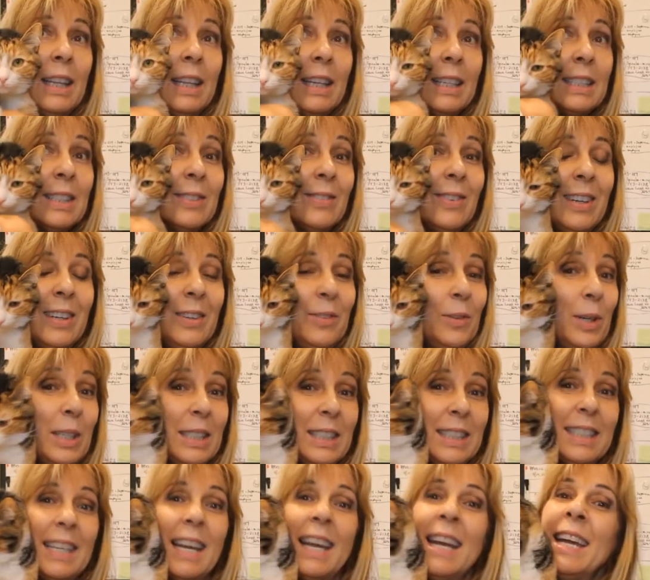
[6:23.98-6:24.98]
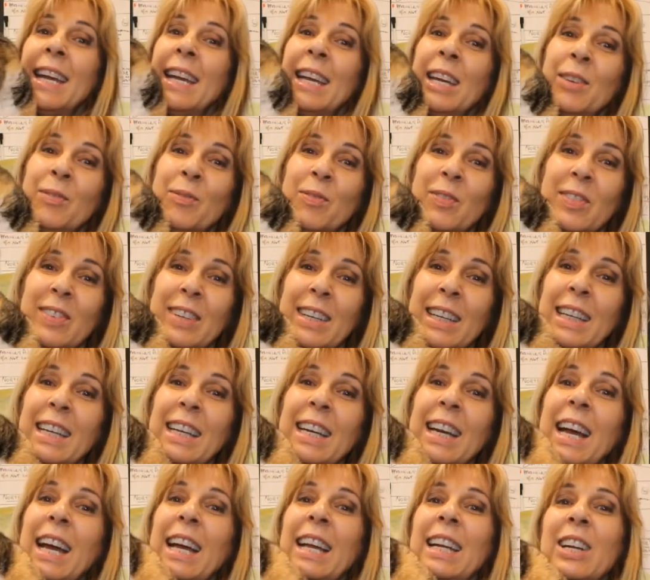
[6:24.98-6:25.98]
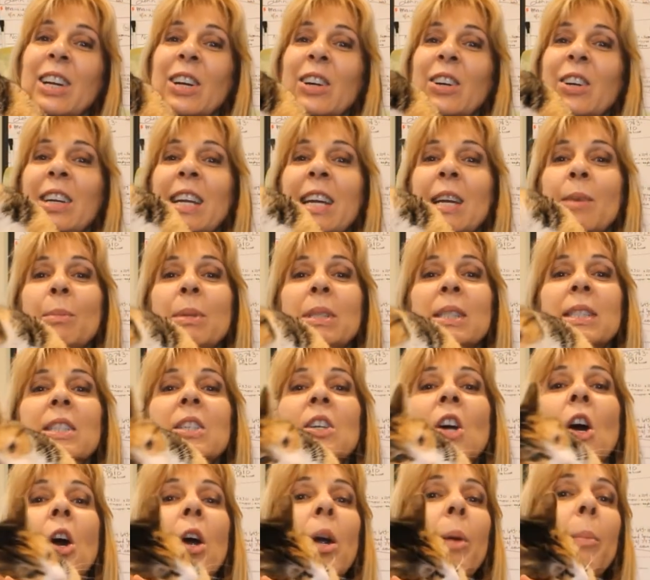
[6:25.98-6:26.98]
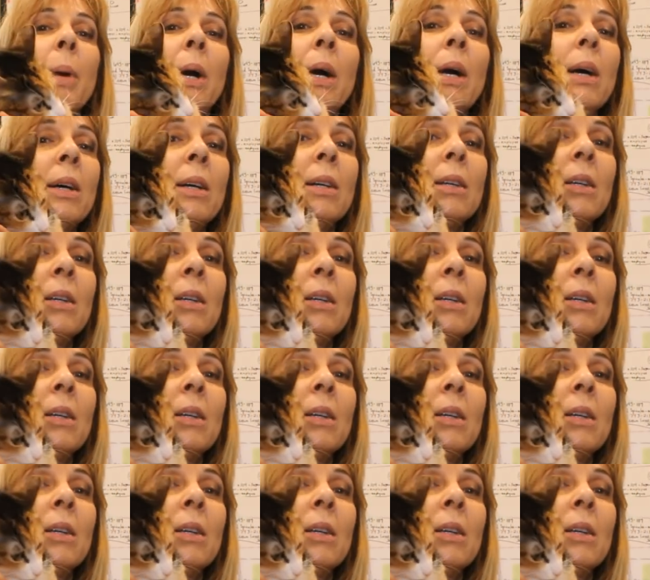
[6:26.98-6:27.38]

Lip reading: This one was tame, and her name is Karma.